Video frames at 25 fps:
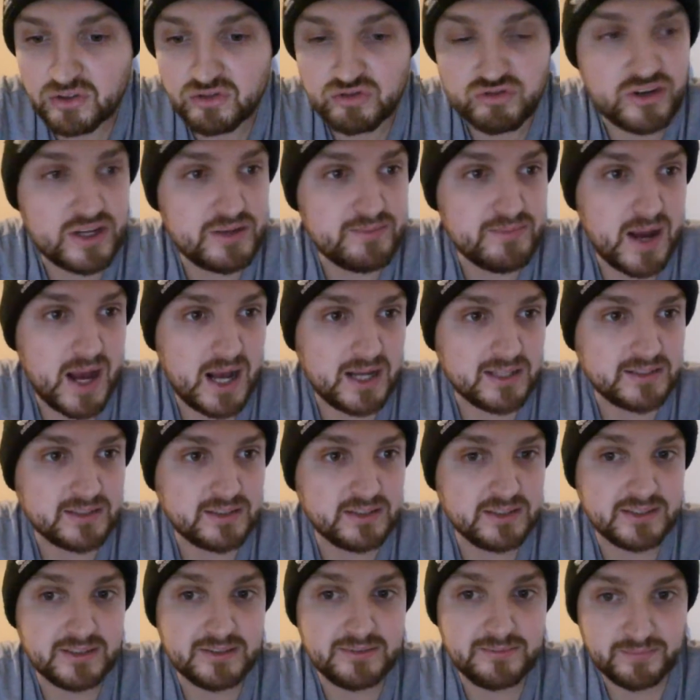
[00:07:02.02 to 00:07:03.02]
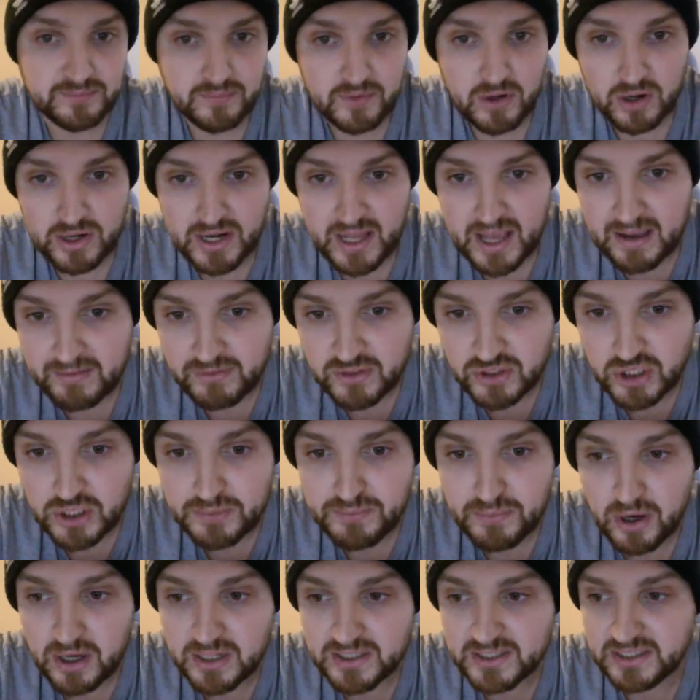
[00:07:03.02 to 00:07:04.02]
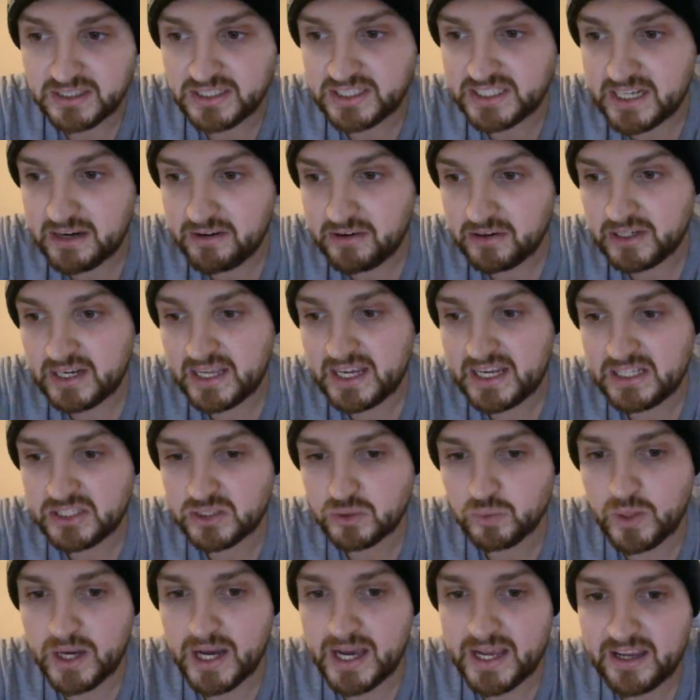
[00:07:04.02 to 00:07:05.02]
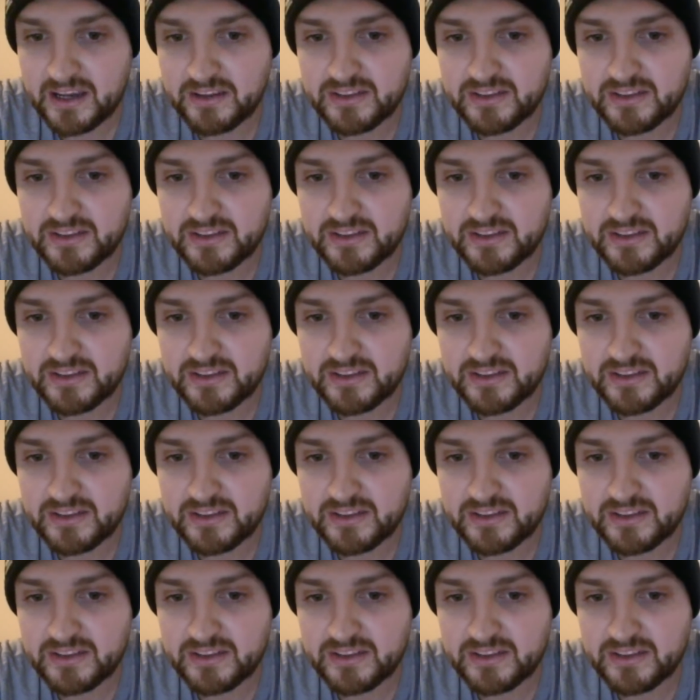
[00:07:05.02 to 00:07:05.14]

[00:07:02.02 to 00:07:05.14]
Remastered. I'm going to have 2 bites of the cherry on each way.